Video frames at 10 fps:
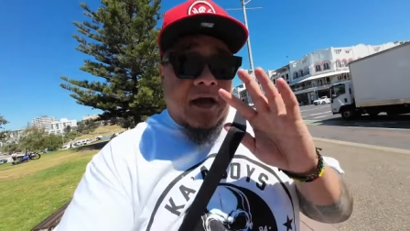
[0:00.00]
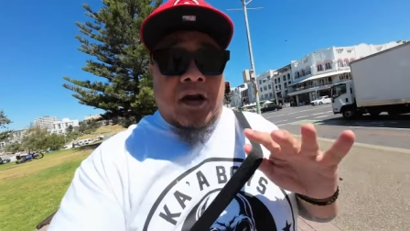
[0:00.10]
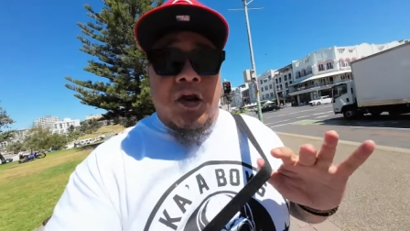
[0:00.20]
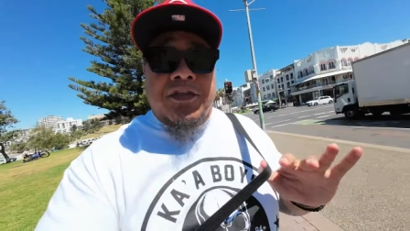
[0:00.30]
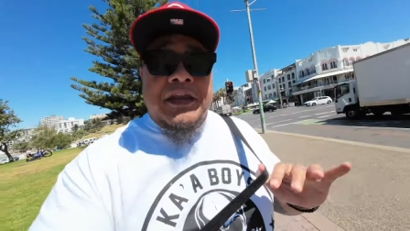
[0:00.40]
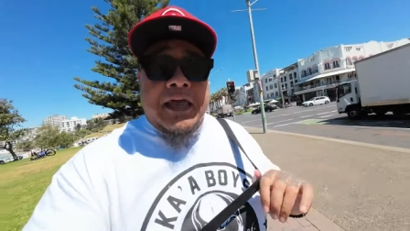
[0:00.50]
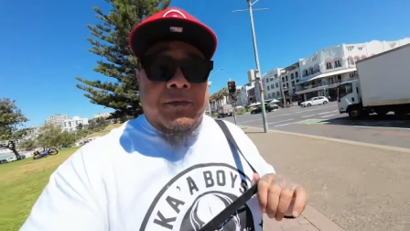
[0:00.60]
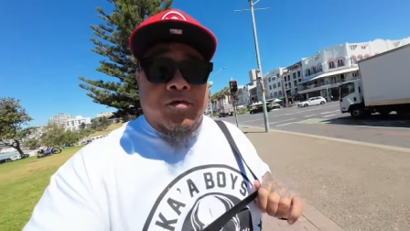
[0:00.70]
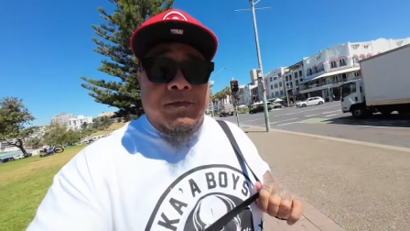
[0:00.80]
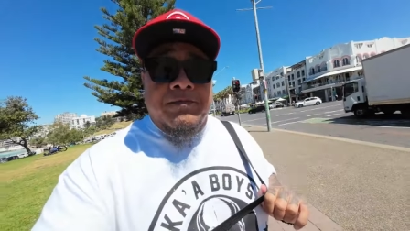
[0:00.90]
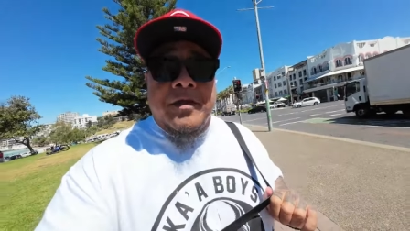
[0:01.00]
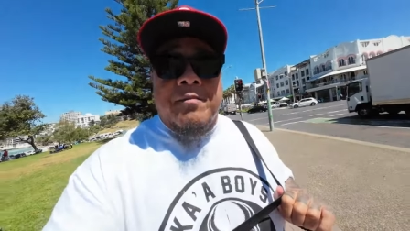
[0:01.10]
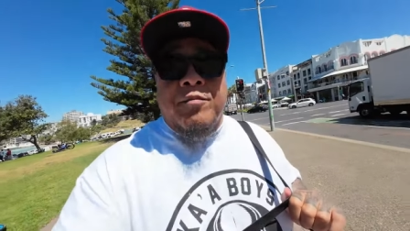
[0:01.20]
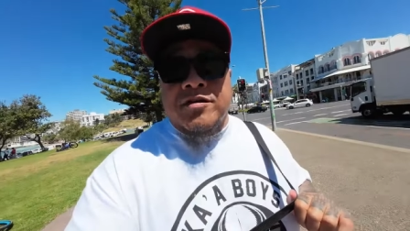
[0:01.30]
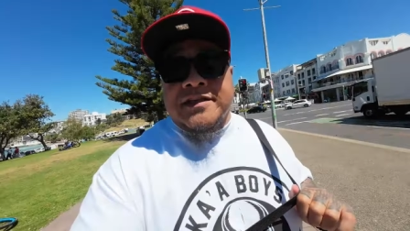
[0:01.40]
a clothing label,
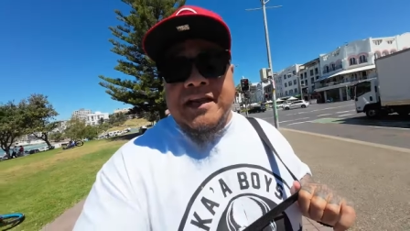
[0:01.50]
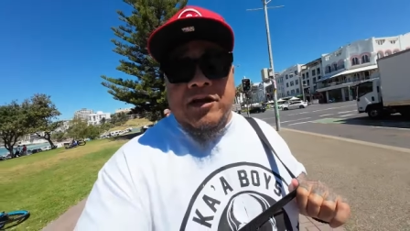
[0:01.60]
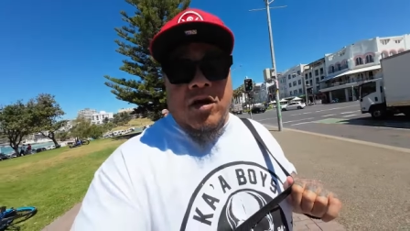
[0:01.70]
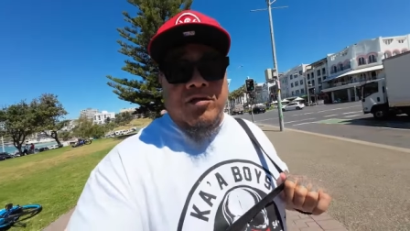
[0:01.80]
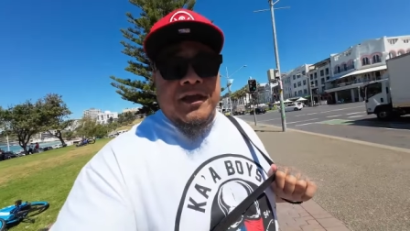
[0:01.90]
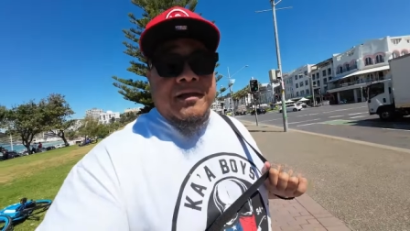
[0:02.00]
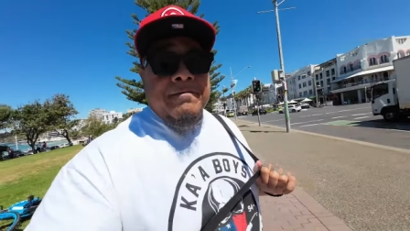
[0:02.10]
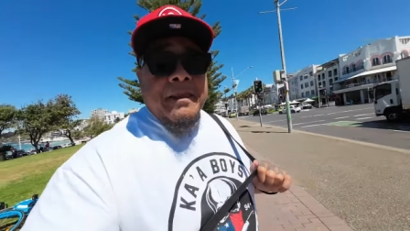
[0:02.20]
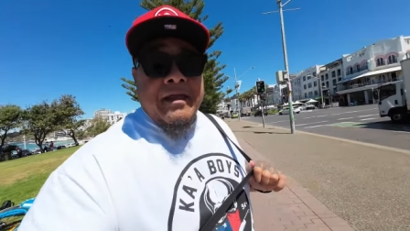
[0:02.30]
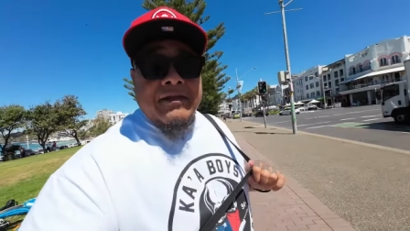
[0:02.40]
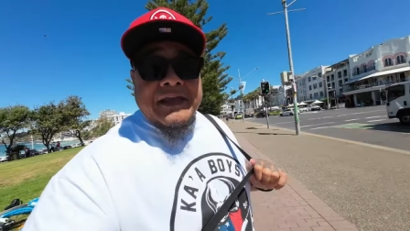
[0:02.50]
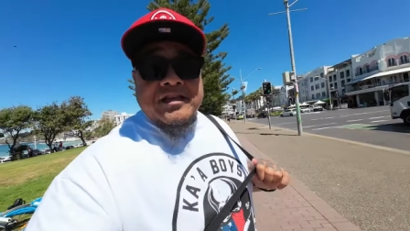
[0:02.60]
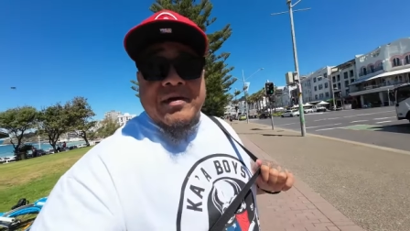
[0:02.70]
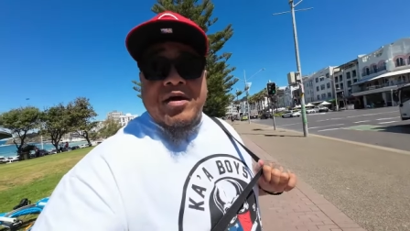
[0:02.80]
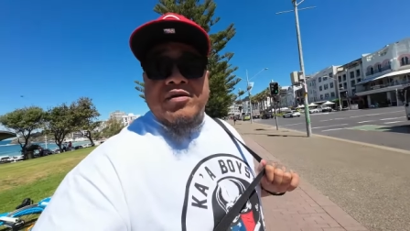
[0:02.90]
Boss Lane Clothing.
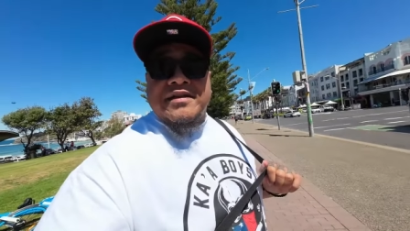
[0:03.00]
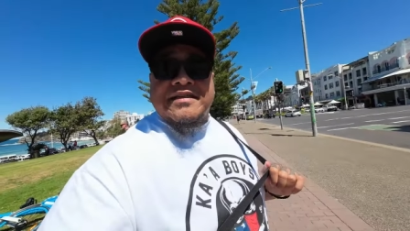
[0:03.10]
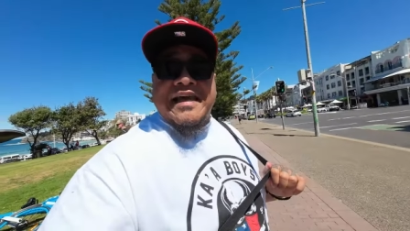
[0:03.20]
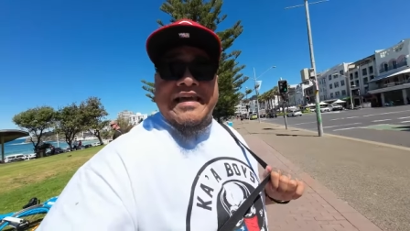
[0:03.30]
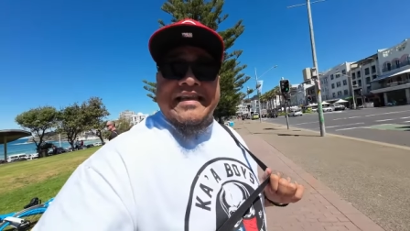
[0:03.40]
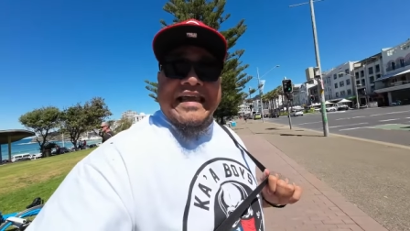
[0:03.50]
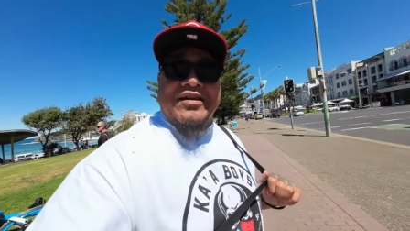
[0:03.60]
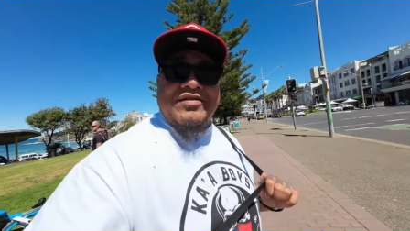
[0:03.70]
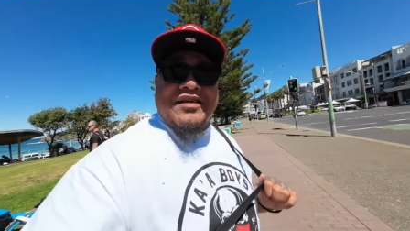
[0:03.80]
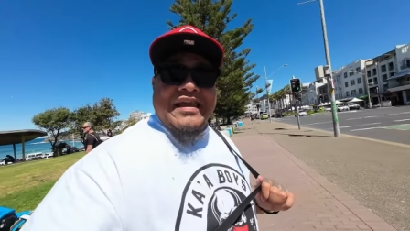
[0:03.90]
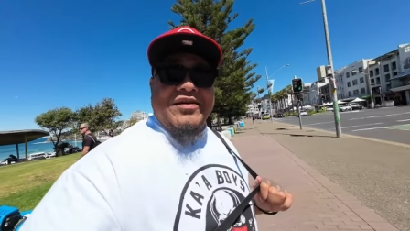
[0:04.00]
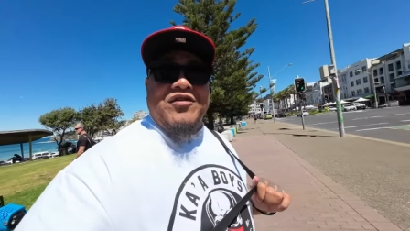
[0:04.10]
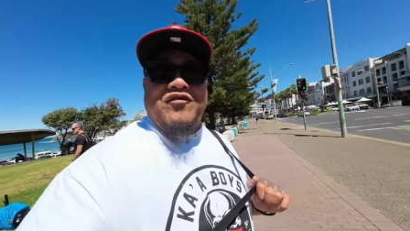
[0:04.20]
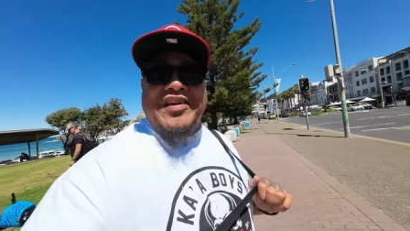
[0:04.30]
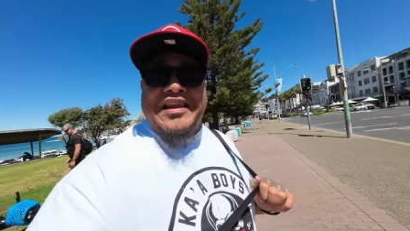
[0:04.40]
That's why I always tag in the end of the,
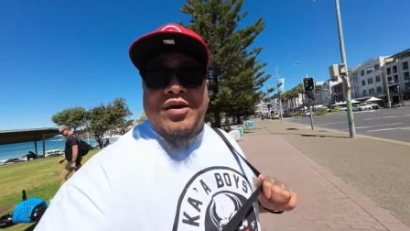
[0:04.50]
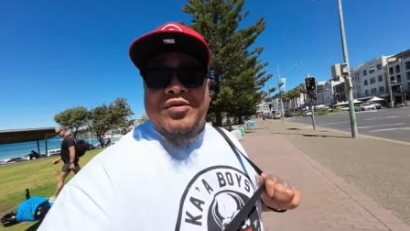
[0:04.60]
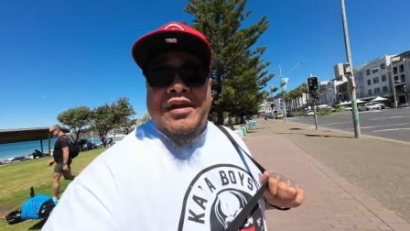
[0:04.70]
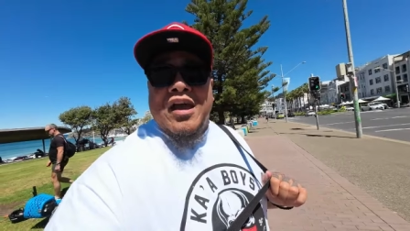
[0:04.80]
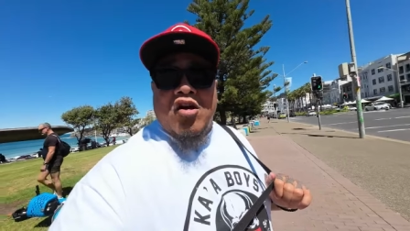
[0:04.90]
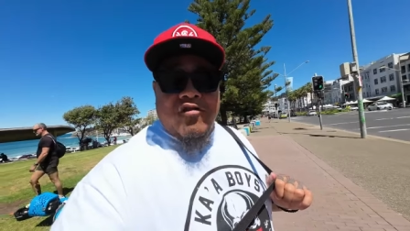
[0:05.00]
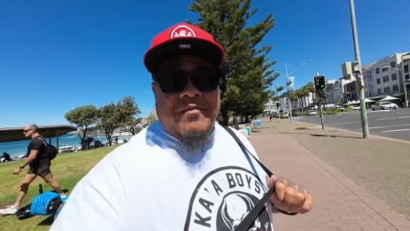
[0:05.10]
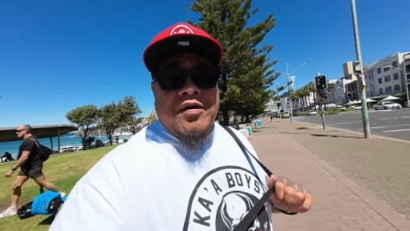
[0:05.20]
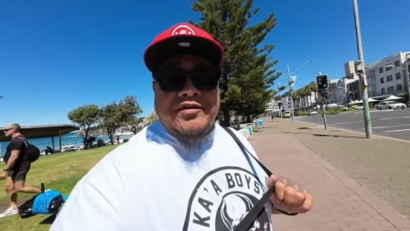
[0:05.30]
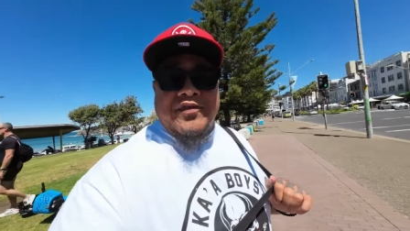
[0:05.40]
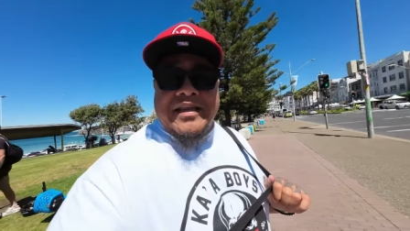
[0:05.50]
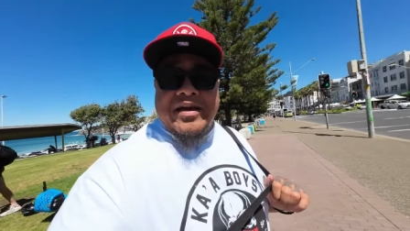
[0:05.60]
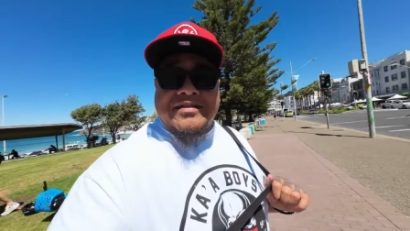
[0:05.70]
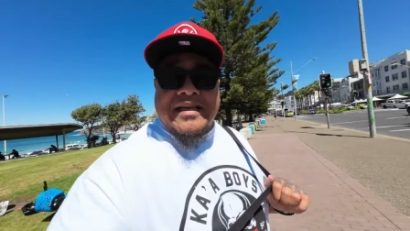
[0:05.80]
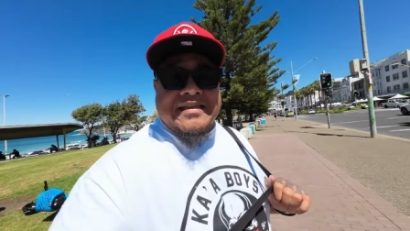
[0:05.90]
every video, of most
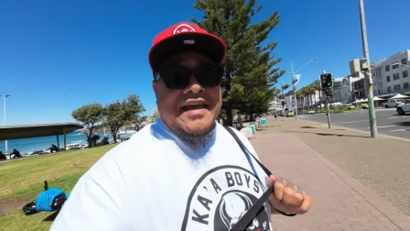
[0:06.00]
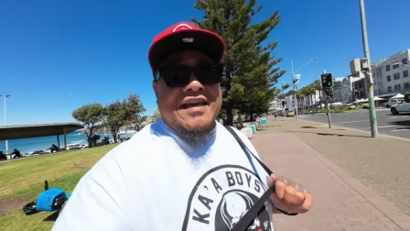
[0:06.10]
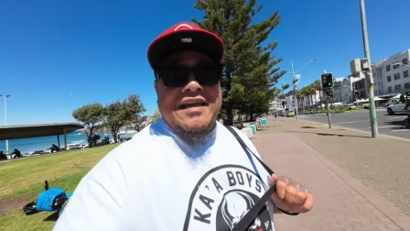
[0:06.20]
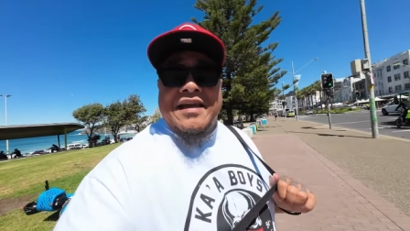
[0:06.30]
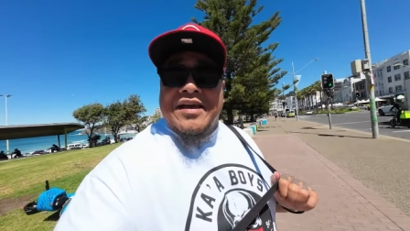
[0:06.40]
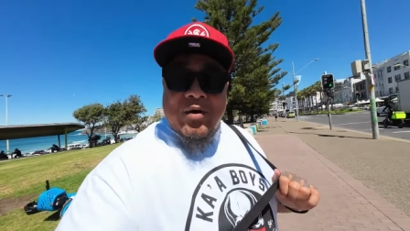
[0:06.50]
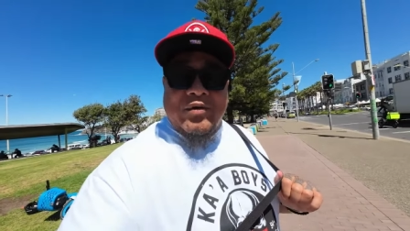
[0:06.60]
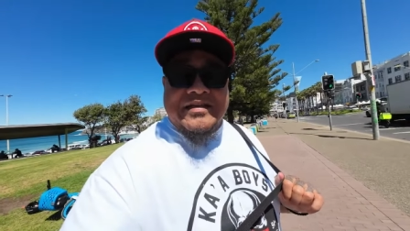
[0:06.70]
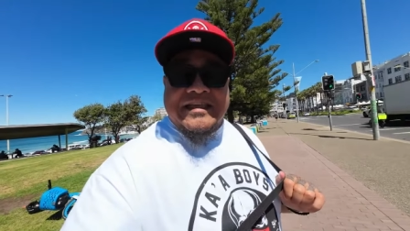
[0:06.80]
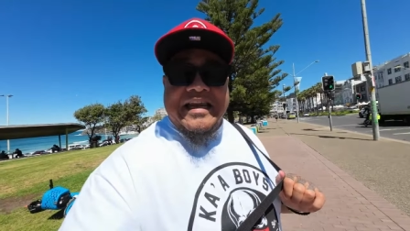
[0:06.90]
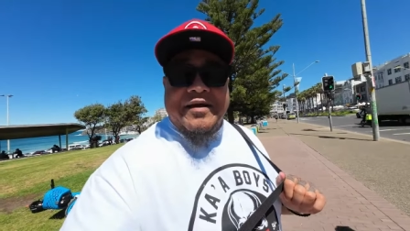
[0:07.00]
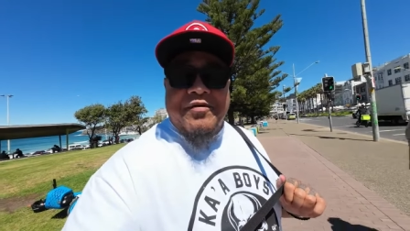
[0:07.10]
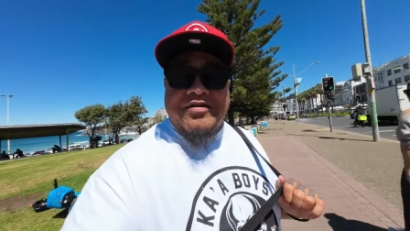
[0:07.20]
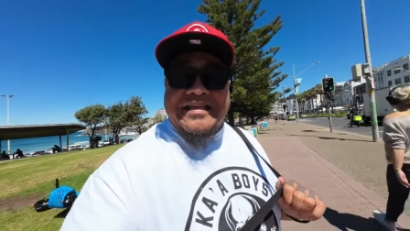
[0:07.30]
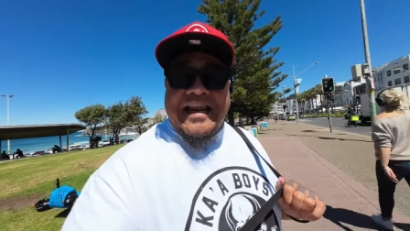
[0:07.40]
videos I say, all this stay in the
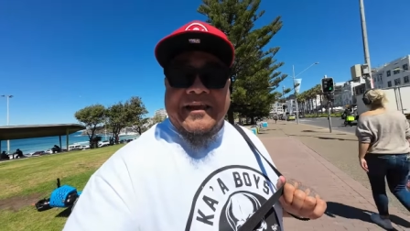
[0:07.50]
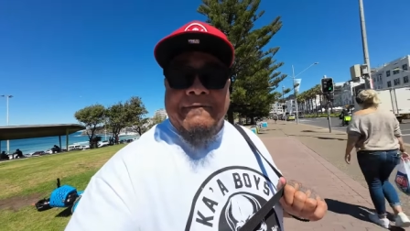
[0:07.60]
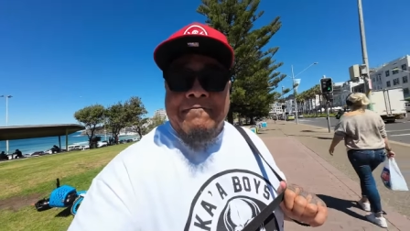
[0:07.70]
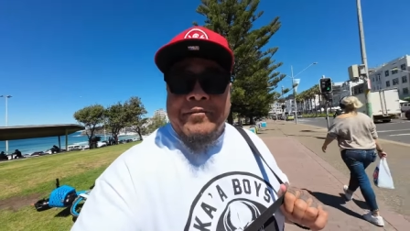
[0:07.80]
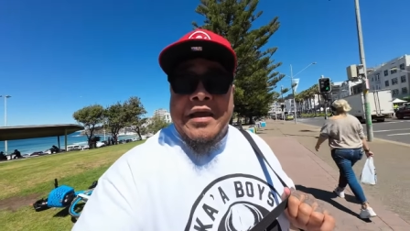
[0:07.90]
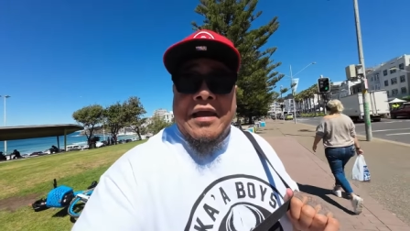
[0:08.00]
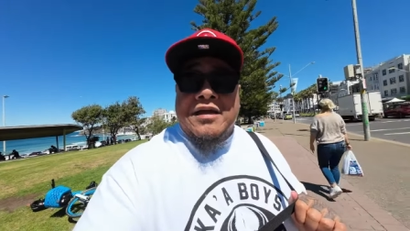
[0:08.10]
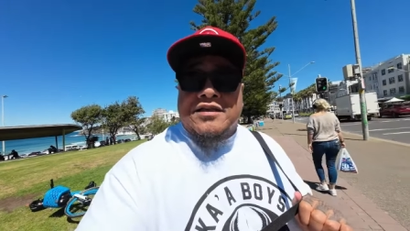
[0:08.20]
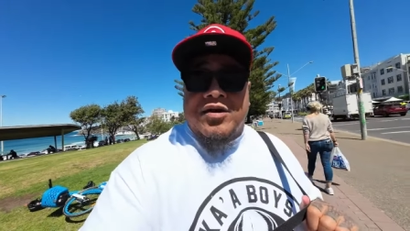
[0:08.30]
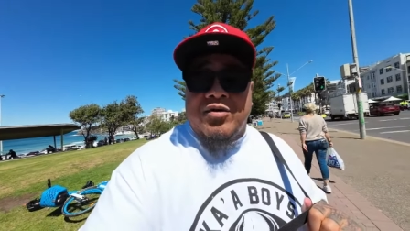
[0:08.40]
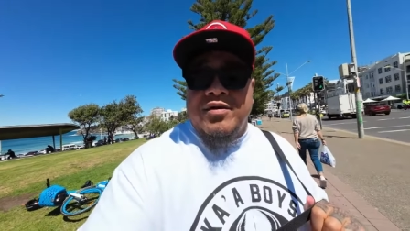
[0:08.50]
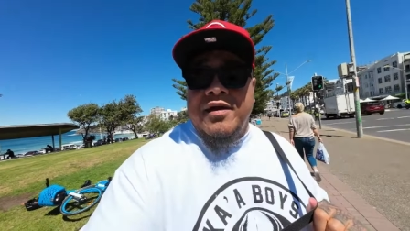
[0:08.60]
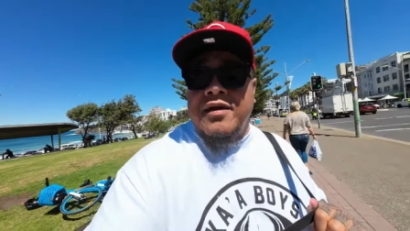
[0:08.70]
Boss Lane. So